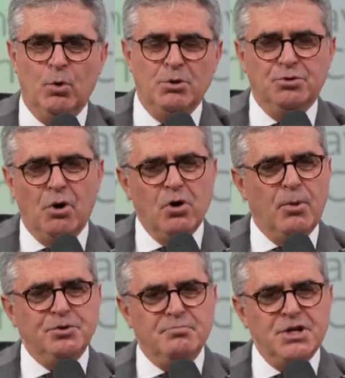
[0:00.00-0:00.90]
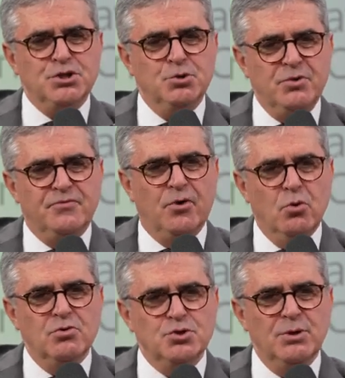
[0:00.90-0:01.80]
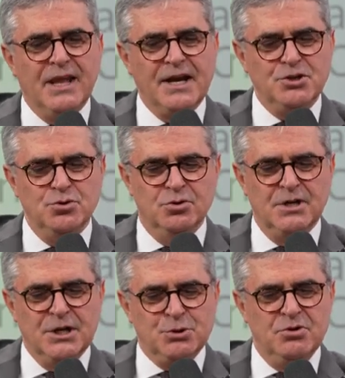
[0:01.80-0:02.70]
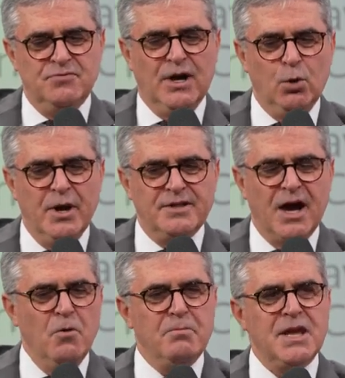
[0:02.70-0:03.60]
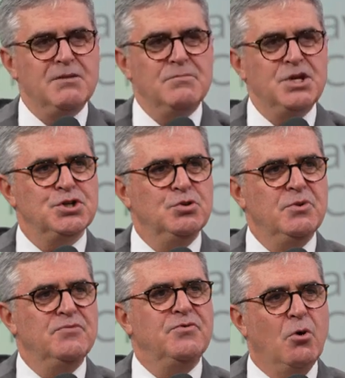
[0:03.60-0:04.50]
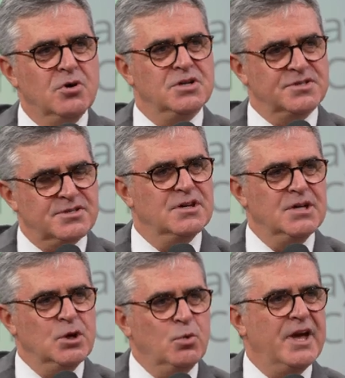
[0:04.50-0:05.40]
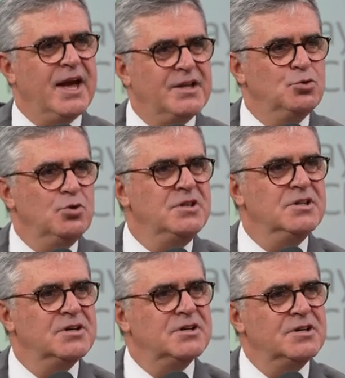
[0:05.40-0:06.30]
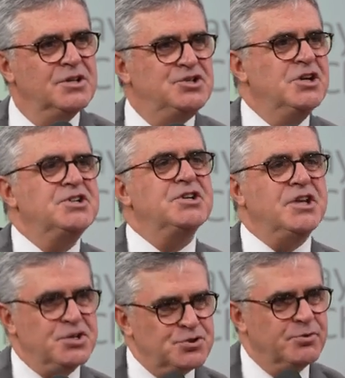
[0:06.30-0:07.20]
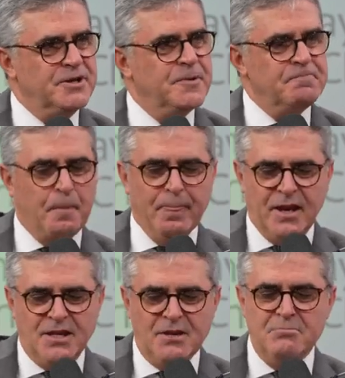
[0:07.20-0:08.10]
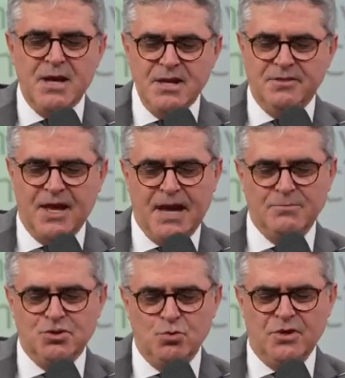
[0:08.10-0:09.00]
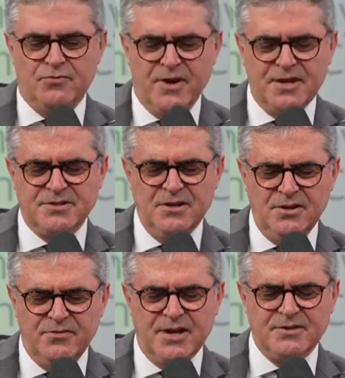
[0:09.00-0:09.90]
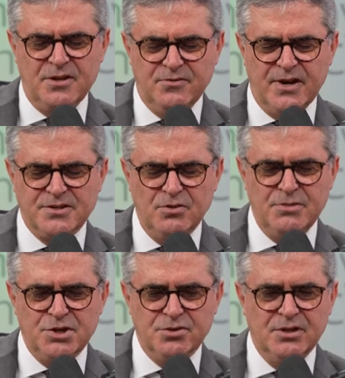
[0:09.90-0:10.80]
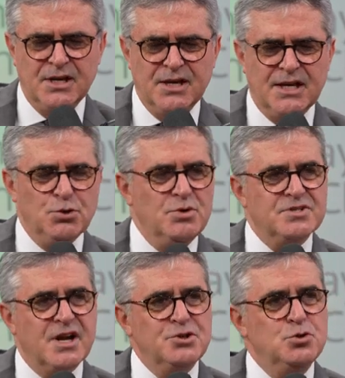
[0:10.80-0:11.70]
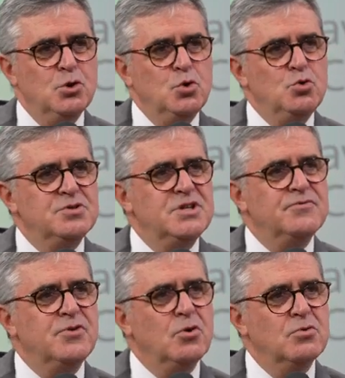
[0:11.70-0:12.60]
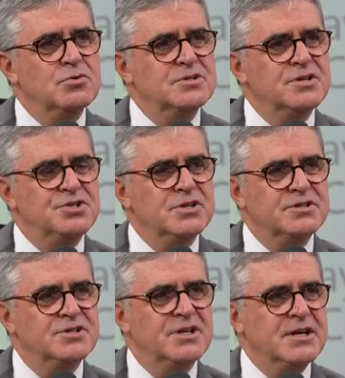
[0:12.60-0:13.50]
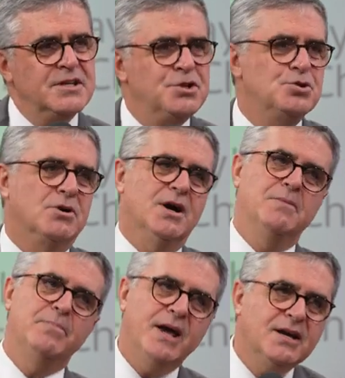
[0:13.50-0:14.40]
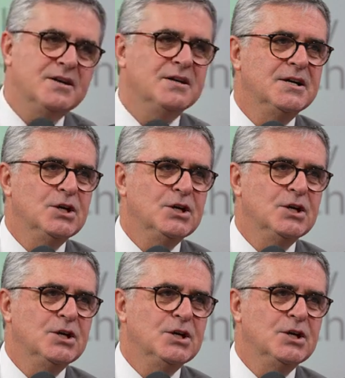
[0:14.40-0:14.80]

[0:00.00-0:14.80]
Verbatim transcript: When we talk about mission refocus, we like to, to evaluate how many mission refocus we had during the church history. And in many times we invested, invested, invested in mission, and we start to lose the focus. And church need to come back